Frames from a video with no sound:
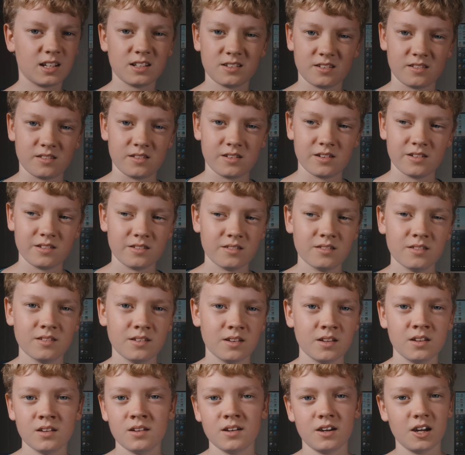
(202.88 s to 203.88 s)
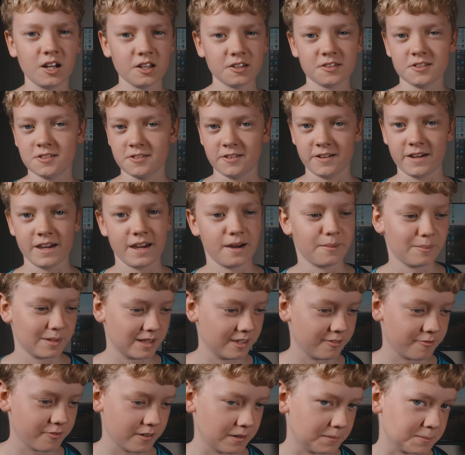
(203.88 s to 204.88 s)
I don't know, I don't know how
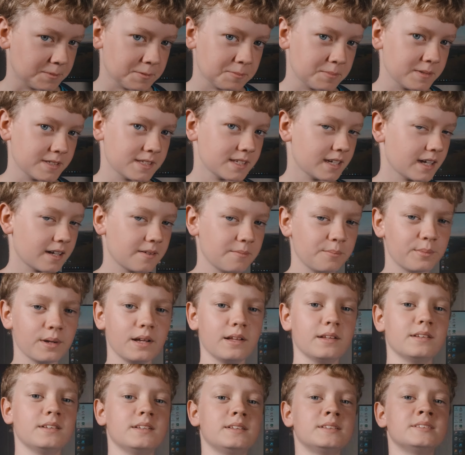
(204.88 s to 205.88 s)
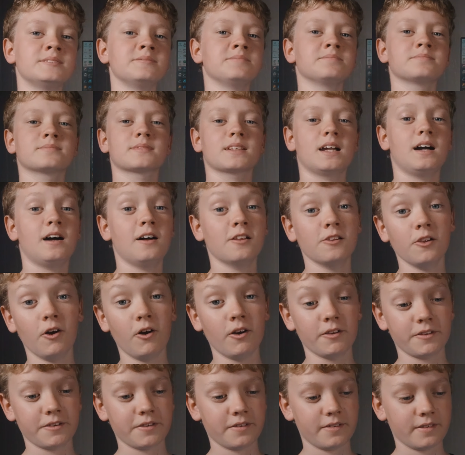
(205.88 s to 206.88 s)
many frames per second, but a
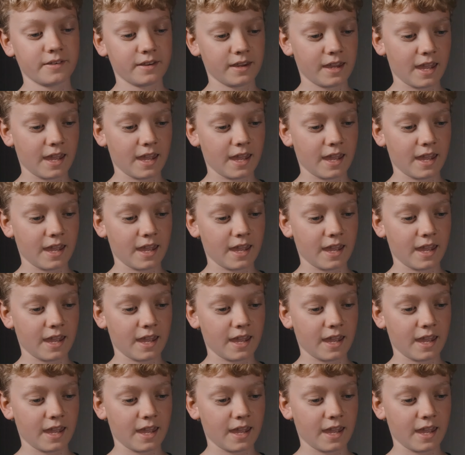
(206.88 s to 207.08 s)
lot.